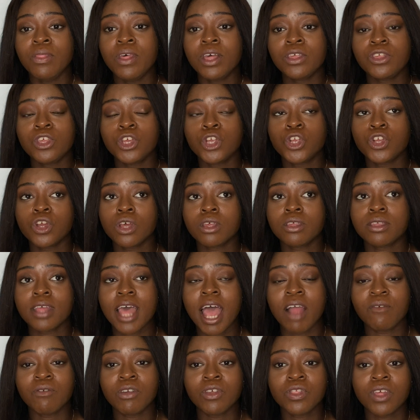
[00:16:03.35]
This is just
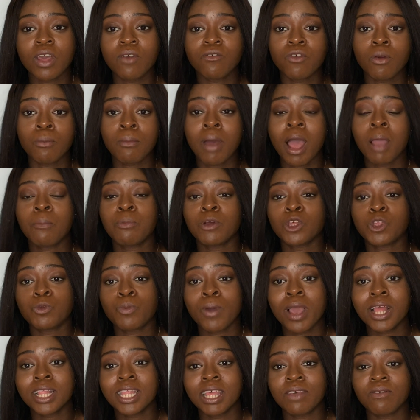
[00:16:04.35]
everything from my
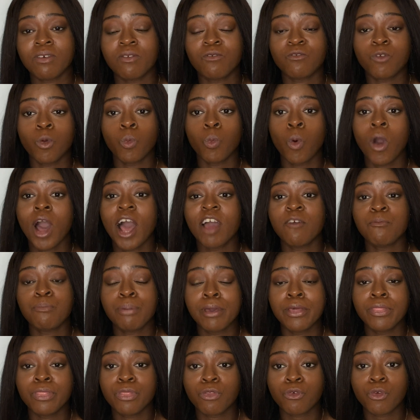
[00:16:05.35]
perspective and from what I've
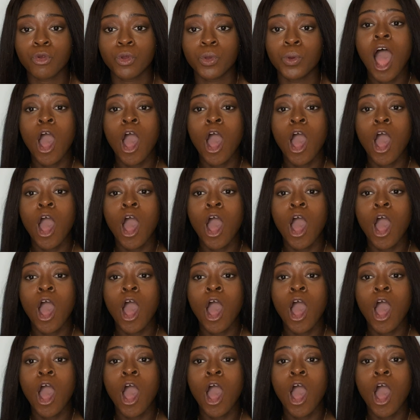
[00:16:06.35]
been through.